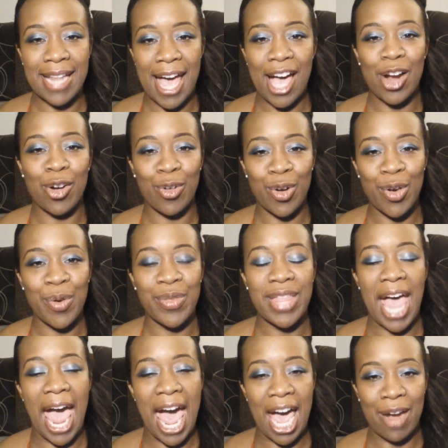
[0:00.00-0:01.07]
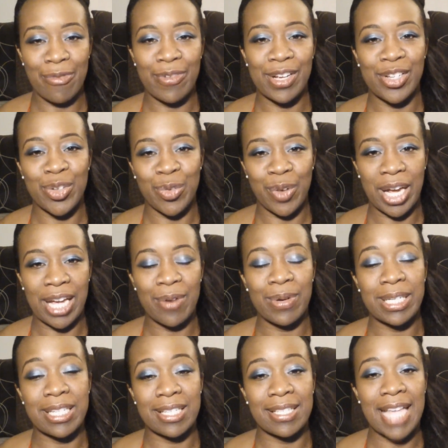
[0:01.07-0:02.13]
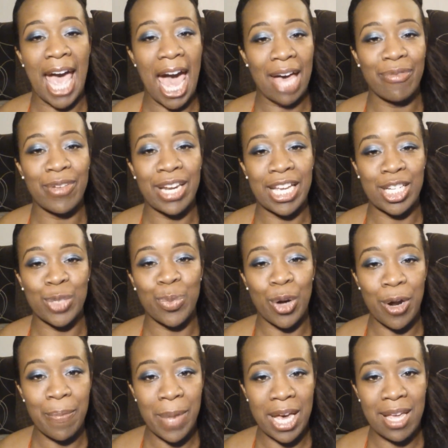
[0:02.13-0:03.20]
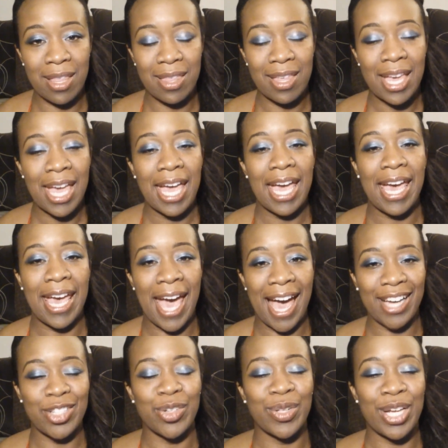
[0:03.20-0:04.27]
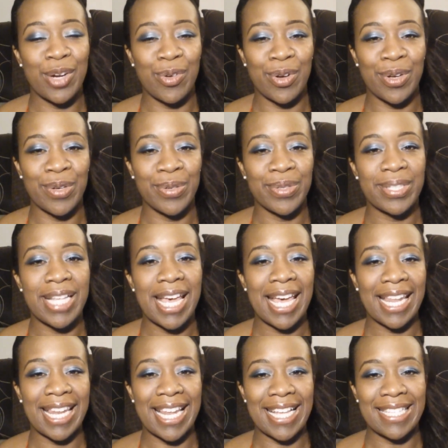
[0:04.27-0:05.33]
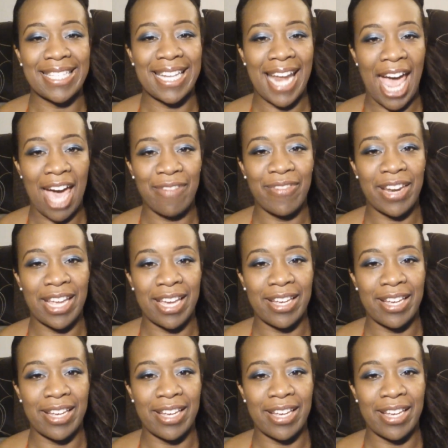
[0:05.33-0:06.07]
not grow the average rate, which is ½ an inch per month. It actually grows less than ½ an